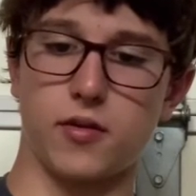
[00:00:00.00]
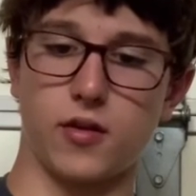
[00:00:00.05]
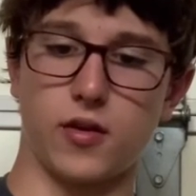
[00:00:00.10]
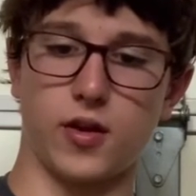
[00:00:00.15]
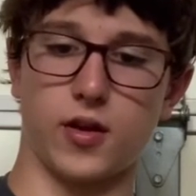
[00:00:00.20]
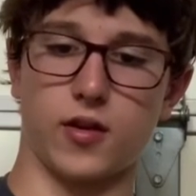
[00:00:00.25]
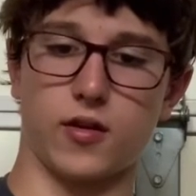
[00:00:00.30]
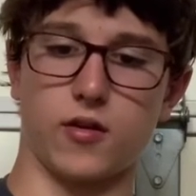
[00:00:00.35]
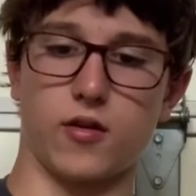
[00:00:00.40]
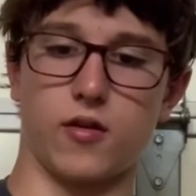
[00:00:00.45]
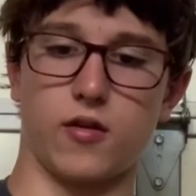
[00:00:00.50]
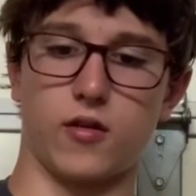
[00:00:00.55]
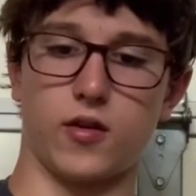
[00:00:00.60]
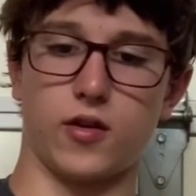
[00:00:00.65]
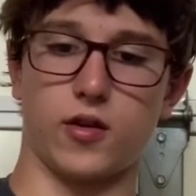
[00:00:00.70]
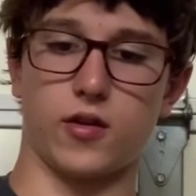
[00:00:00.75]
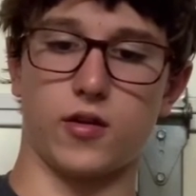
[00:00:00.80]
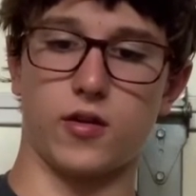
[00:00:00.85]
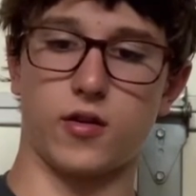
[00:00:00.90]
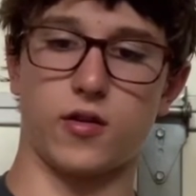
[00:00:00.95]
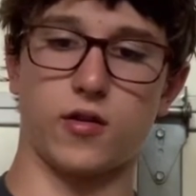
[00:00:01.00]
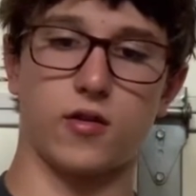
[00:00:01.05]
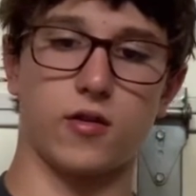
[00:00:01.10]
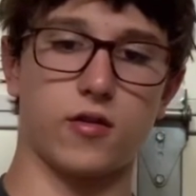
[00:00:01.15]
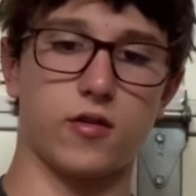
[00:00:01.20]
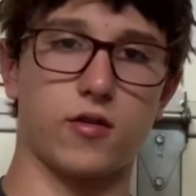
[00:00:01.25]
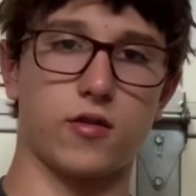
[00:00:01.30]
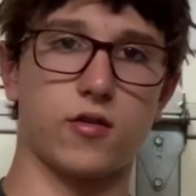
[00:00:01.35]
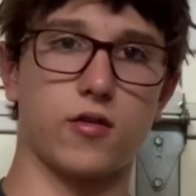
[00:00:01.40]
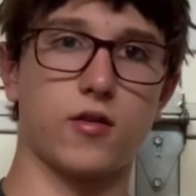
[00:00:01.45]
playing card.
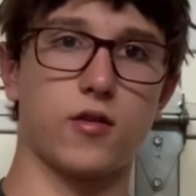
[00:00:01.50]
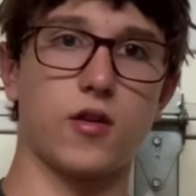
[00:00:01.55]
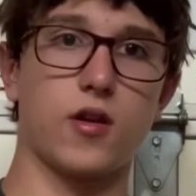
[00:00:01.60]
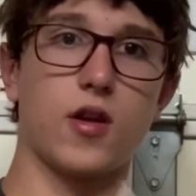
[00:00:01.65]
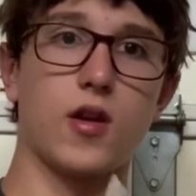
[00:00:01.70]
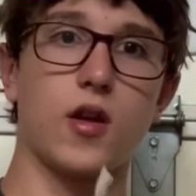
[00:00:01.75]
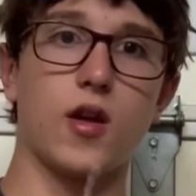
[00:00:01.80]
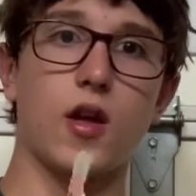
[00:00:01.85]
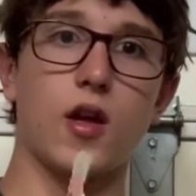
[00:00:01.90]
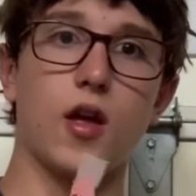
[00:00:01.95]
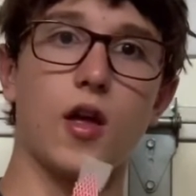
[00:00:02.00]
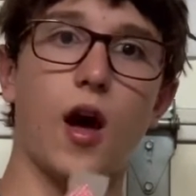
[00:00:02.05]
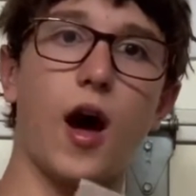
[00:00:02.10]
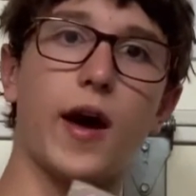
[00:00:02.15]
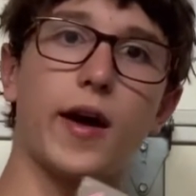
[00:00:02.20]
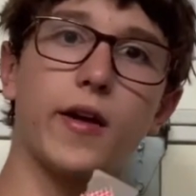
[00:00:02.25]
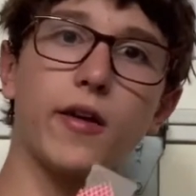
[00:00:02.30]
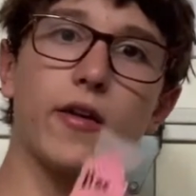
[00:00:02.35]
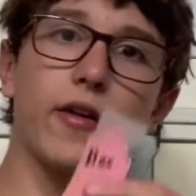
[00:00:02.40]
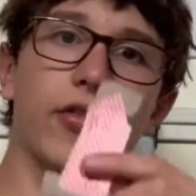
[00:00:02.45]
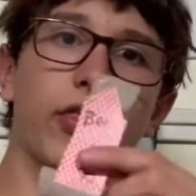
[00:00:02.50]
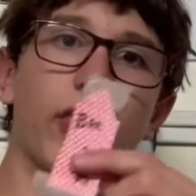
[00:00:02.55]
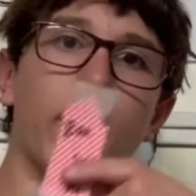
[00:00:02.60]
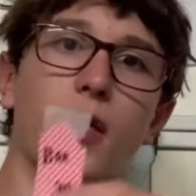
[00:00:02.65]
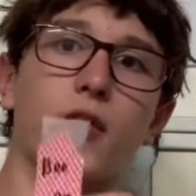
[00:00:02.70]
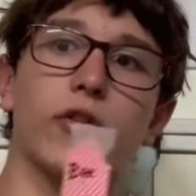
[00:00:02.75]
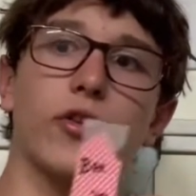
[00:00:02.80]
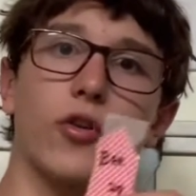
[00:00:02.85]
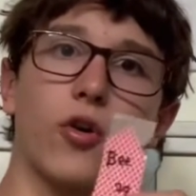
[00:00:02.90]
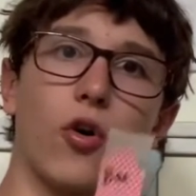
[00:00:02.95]
I heard
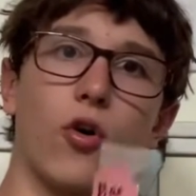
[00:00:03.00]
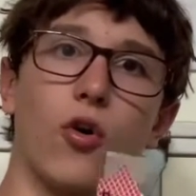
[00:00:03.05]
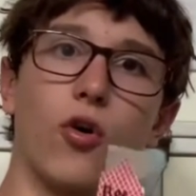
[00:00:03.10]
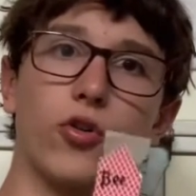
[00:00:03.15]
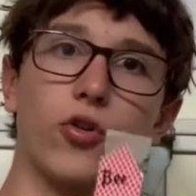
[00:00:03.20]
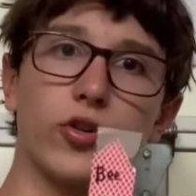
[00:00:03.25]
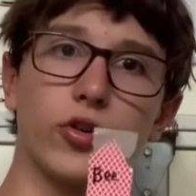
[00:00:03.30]
that their older